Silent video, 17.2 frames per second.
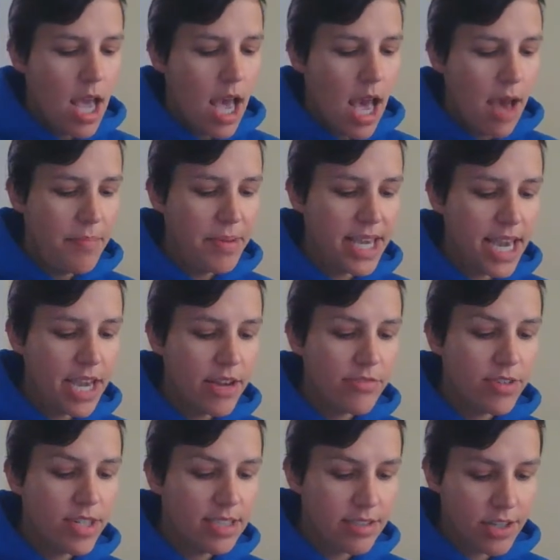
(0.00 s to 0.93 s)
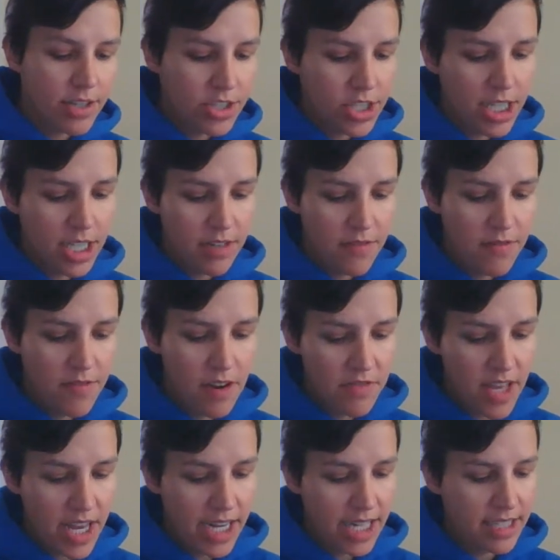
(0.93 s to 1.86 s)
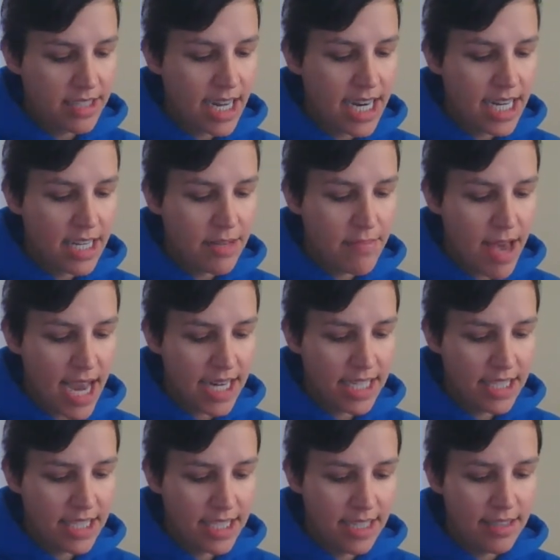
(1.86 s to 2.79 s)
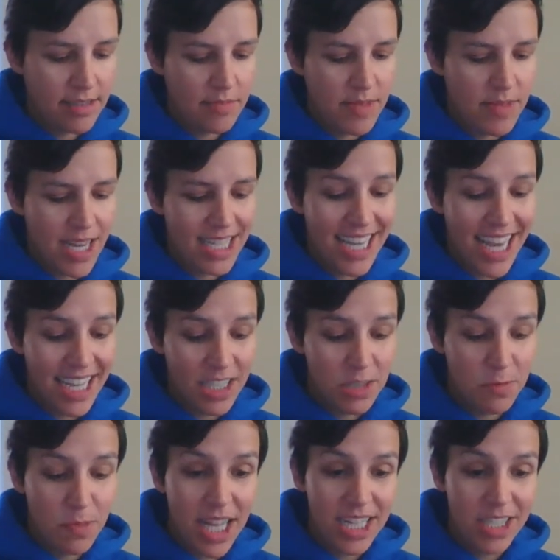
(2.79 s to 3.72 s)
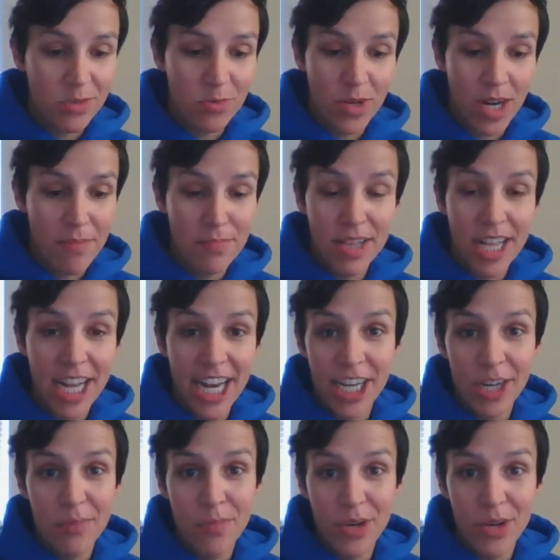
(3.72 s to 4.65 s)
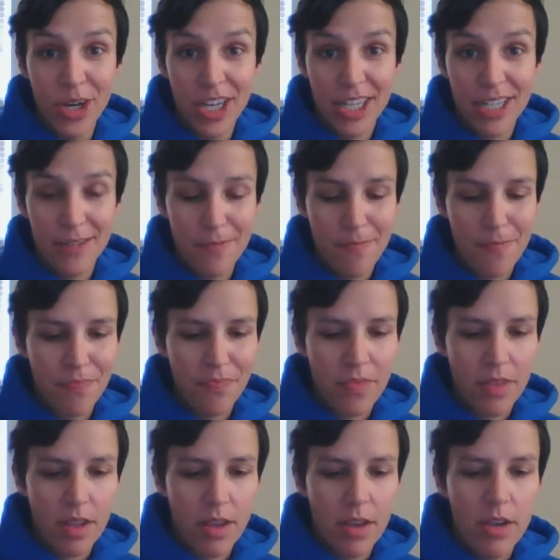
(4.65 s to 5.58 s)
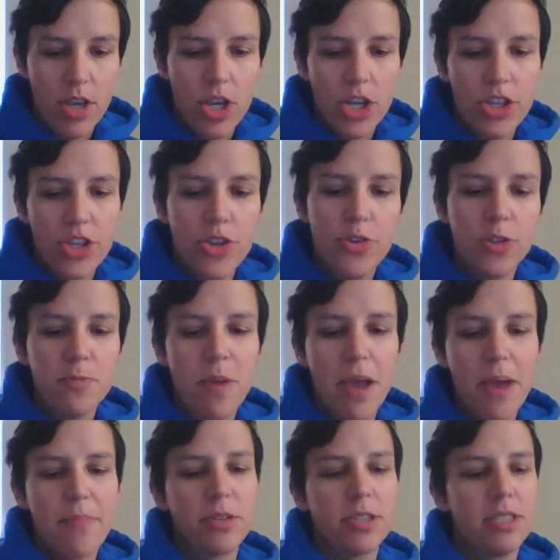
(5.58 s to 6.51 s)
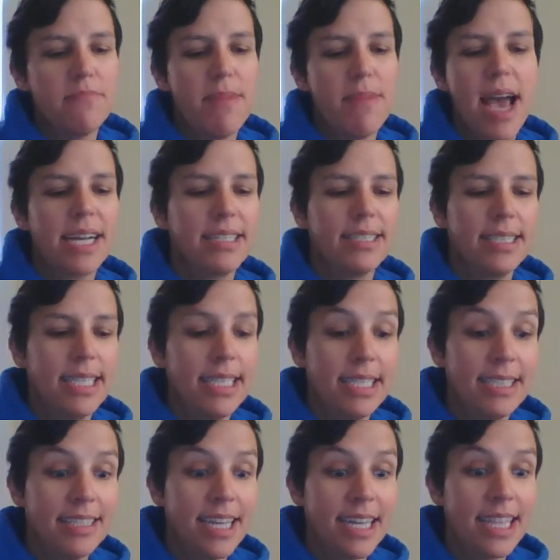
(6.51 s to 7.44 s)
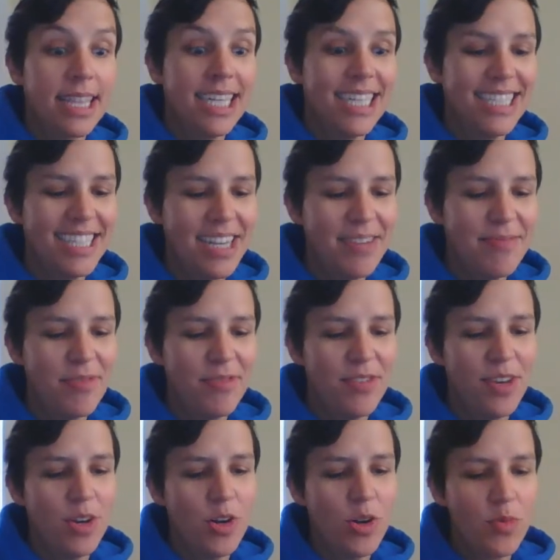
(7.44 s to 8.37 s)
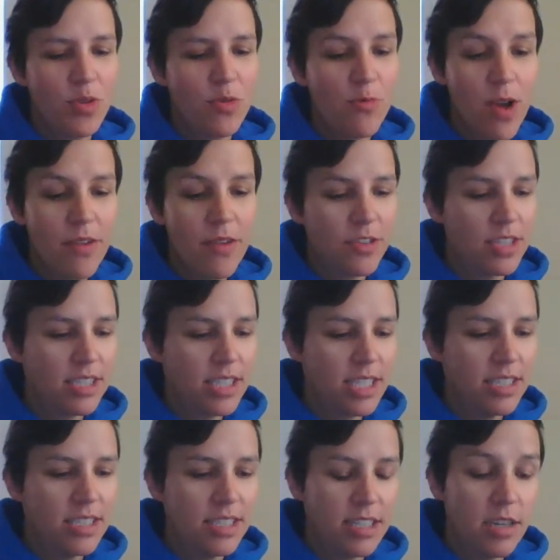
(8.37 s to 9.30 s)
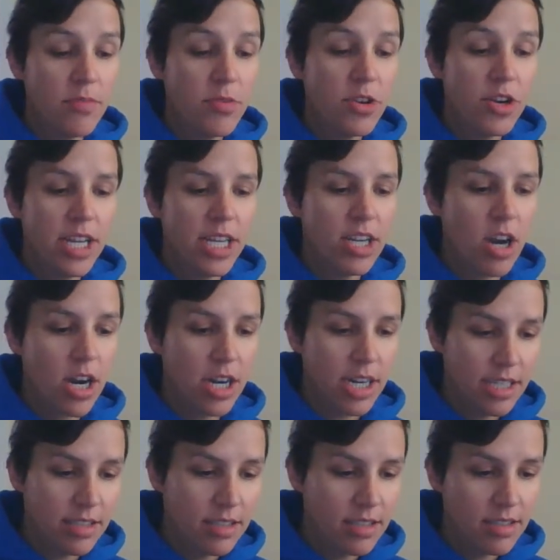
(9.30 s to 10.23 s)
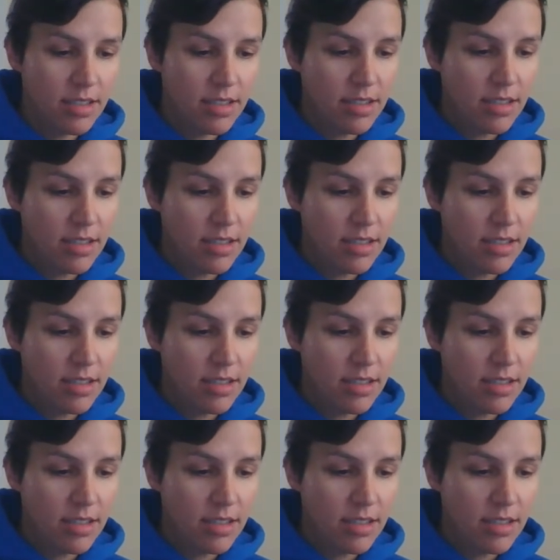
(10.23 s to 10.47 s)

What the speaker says: I began researching and felt that exciting magnetism that takes place when I'm planning a book. Newspapers and magazines suddenly seemed filled with references to community gardens.